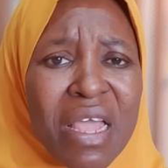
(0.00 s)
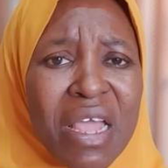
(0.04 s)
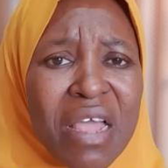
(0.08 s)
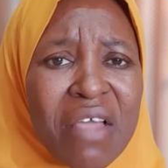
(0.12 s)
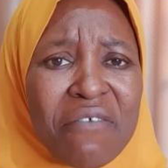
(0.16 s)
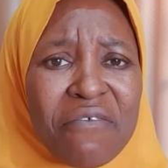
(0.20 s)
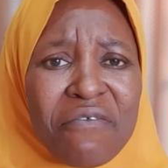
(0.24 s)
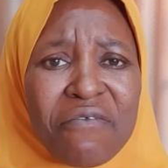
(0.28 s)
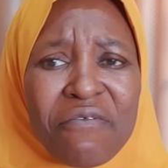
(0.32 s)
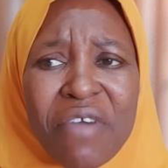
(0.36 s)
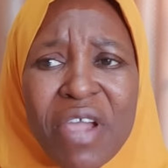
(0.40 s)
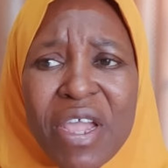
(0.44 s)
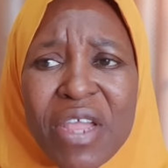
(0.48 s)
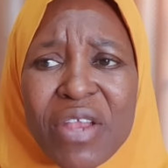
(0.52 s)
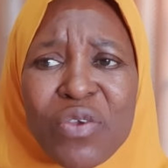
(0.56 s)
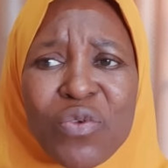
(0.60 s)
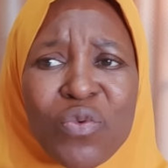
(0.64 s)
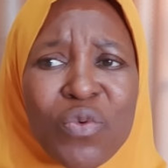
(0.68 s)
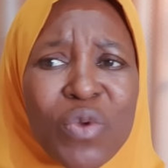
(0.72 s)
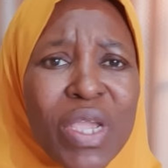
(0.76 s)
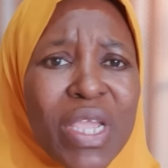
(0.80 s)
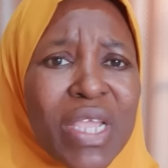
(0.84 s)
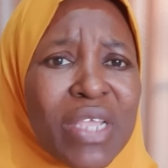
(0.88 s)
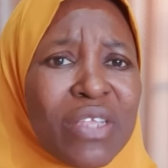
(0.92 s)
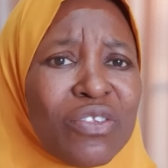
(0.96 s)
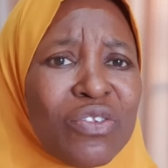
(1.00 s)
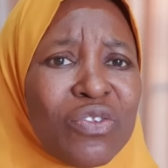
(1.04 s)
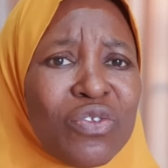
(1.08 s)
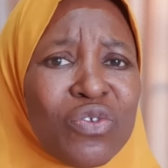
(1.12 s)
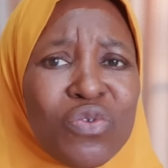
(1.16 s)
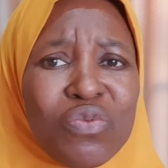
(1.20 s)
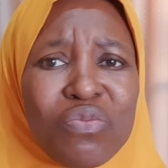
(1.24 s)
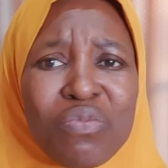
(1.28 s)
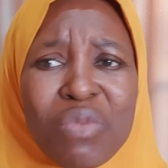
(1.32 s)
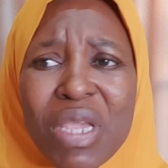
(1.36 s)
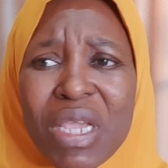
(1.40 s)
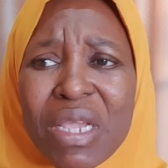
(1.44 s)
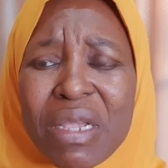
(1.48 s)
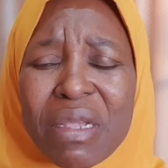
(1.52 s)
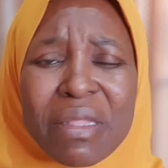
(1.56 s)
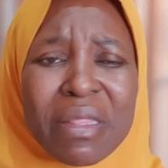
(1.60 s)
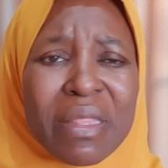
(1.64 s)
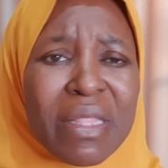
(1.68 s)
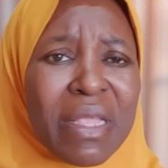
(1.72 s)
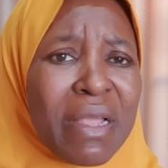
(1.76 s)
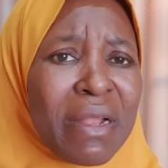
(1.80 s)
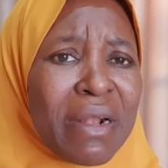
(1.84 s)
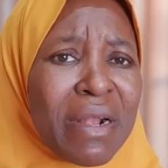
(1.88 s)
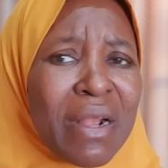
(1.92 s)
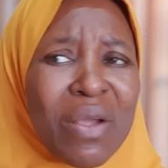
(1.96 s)
and find ways to make
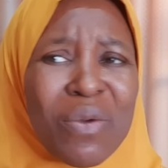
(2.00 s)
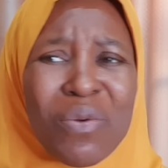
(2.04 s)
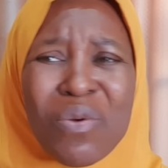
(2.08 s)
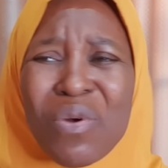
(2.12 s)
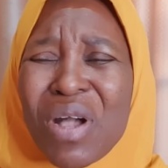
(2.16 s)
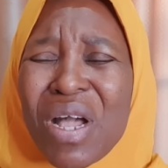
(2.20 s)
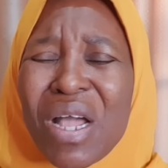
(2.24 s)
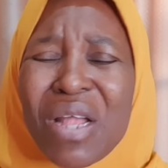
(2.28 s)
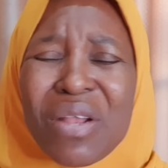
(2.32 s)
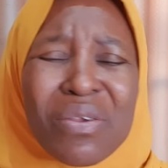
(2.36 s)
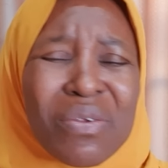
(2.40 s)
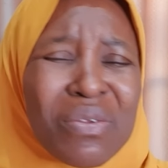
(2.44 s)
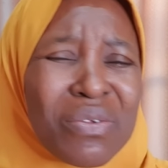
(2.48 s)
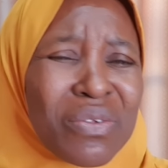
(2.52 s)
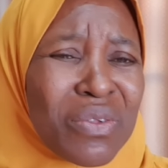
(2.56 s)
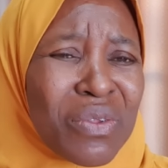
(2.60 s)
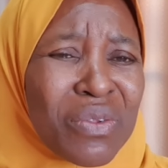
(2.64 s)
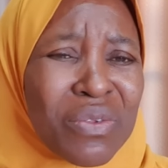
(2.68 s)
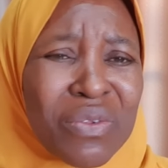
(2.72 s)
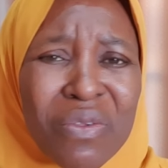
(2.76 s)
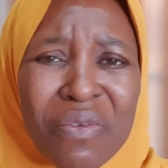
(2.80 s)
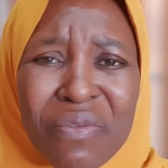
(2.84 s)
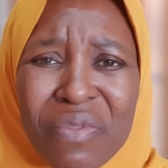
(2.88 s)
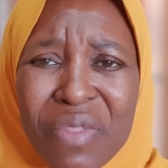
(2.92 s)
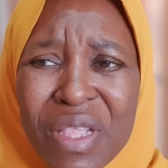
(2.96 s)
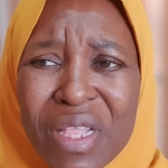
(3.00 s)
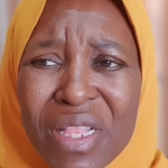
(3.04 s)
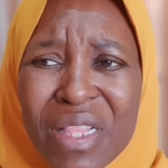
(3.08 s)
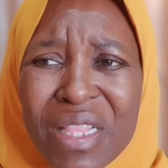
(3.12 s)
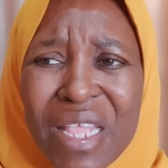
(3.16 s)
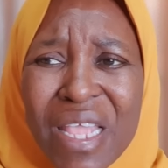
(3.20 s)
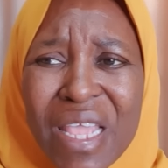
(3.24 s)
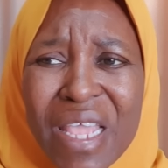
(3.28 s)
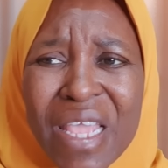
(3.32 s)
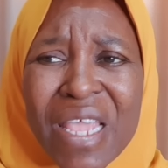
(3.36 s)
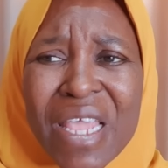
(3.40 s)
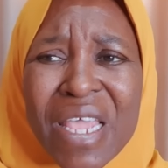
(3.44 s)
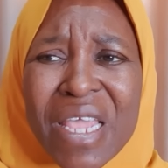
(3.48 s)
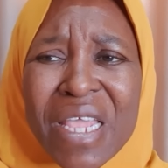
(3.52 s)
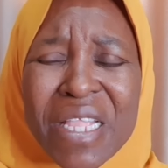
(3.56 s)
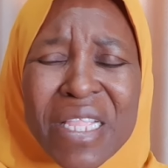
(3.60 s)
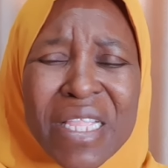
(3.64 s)
naira work and all sorts of things they